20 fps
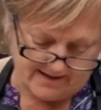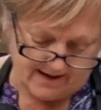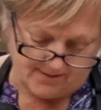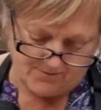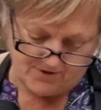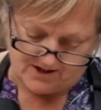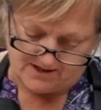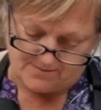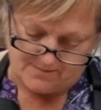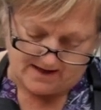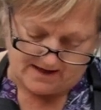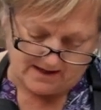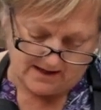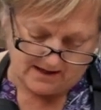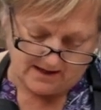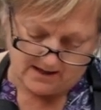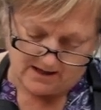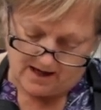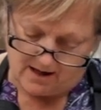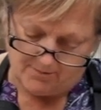up just
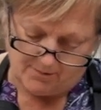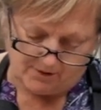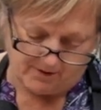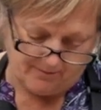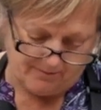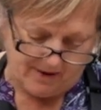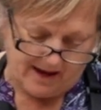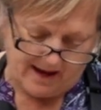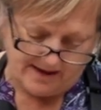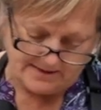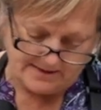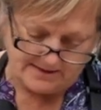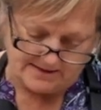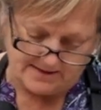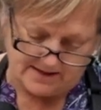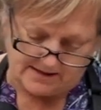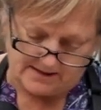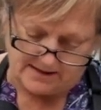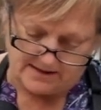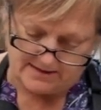making a couple of passes
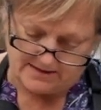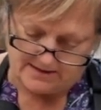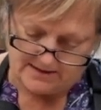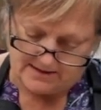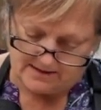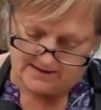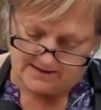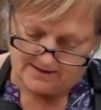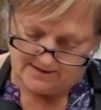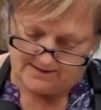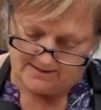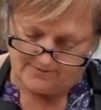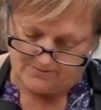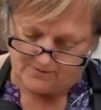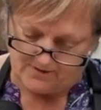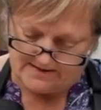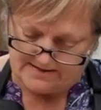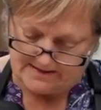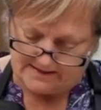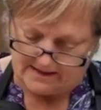at this.
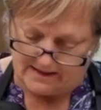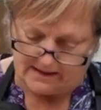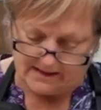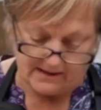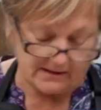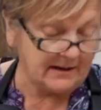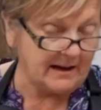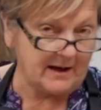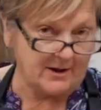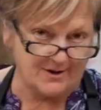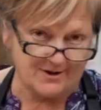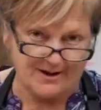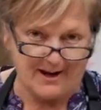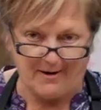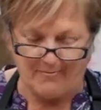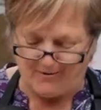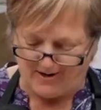Once again, layers game,